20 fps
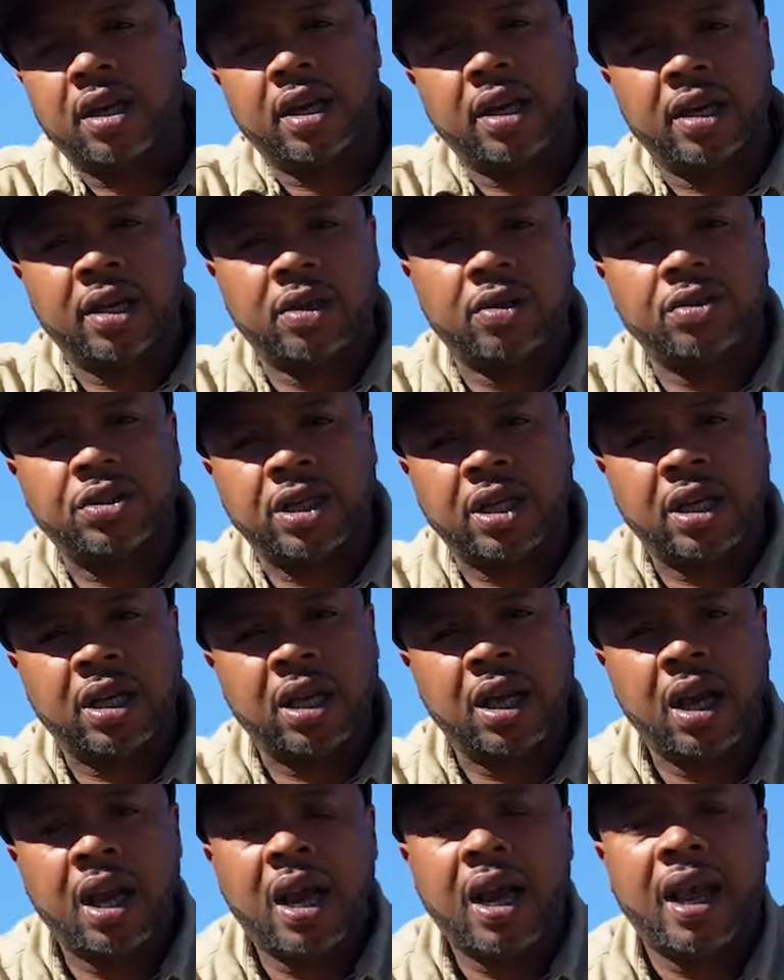of energy,
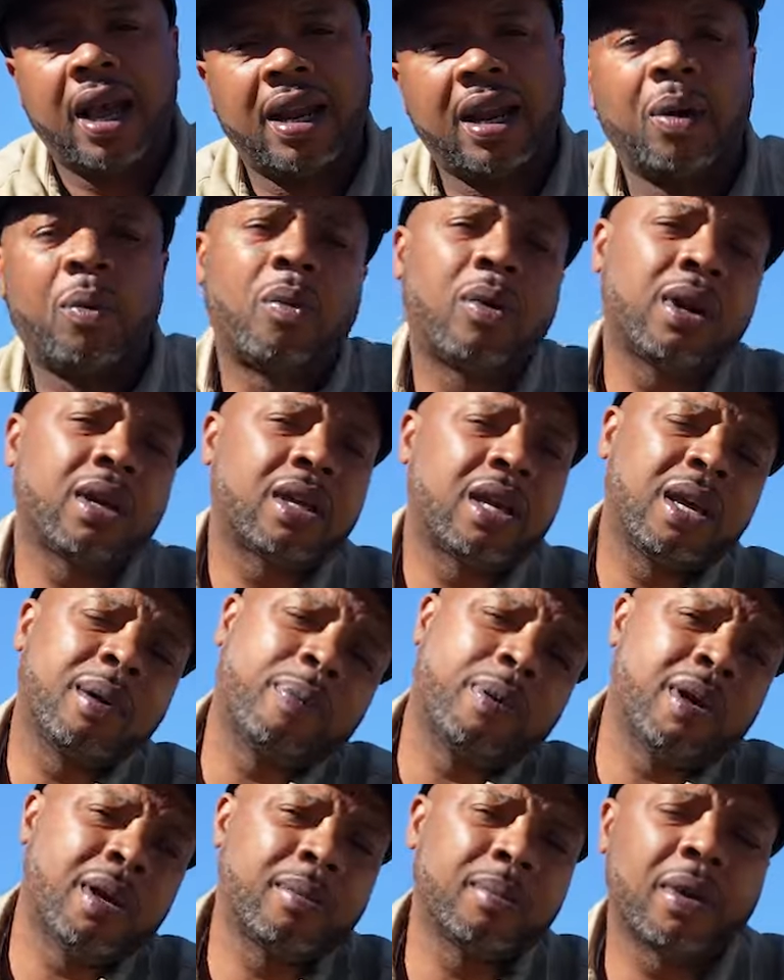and I want to keep
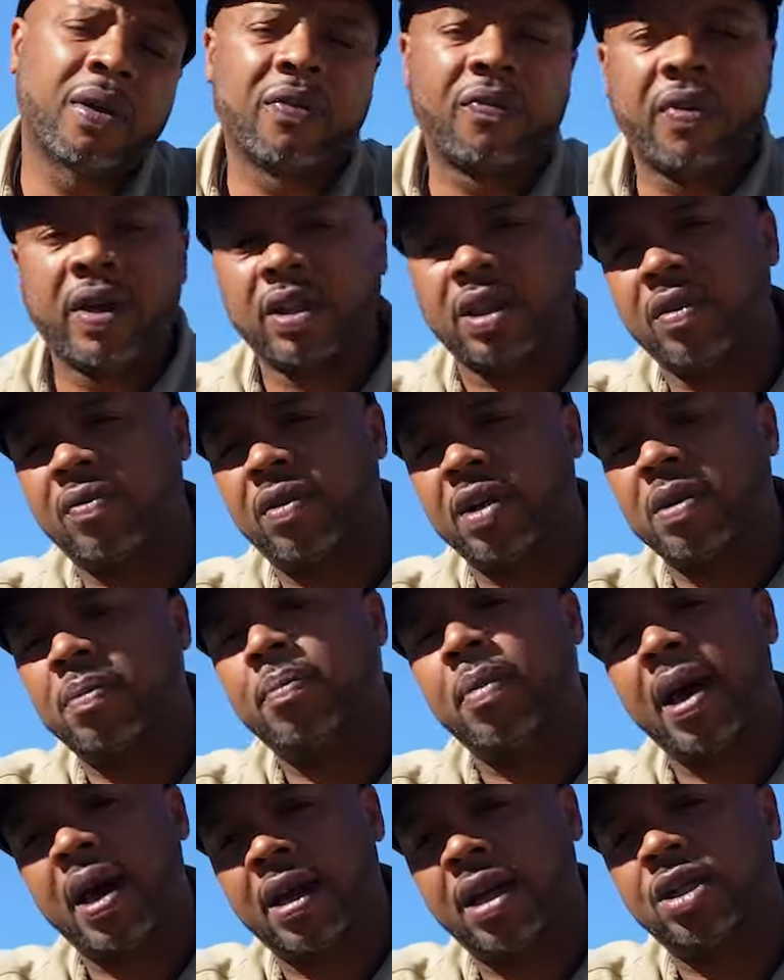him effectively
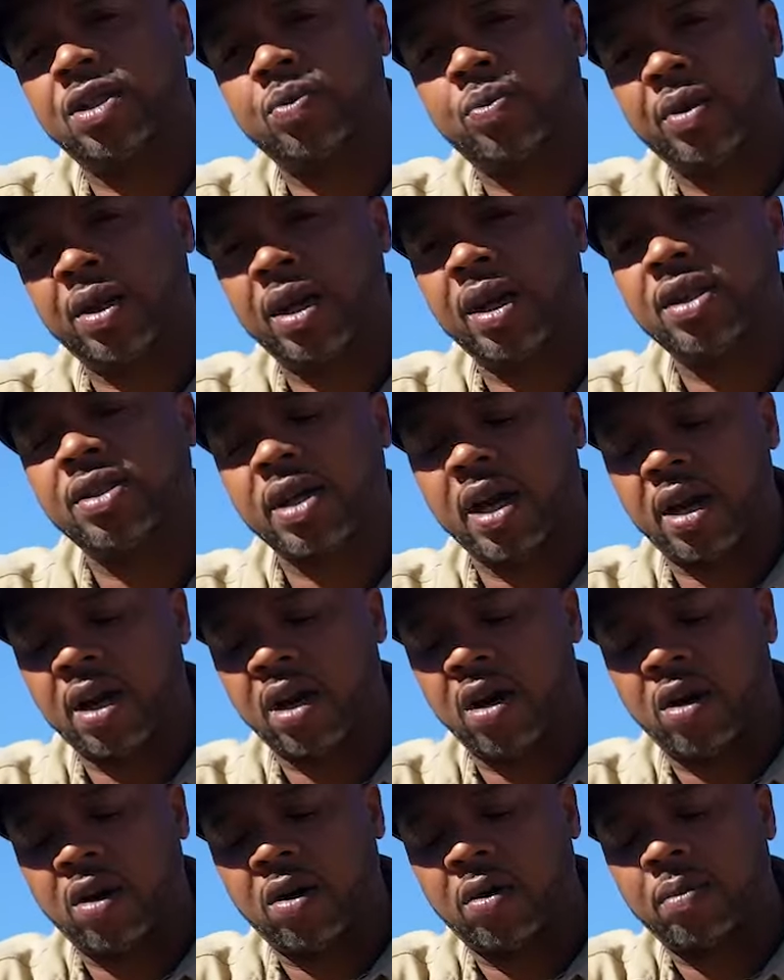managed when he's at
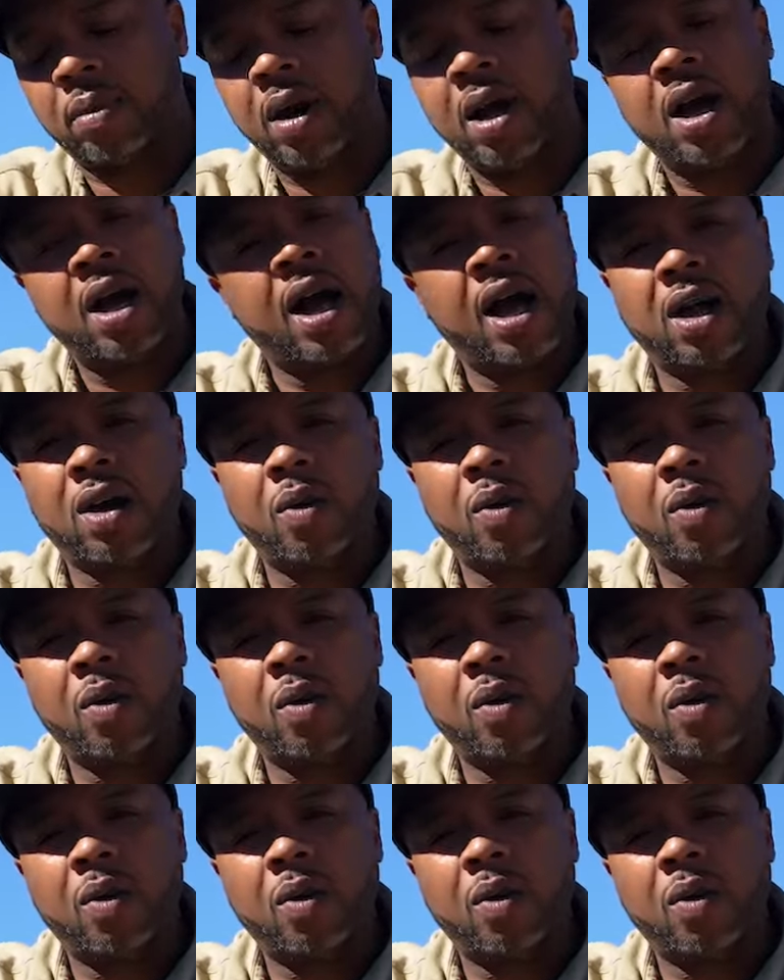home. I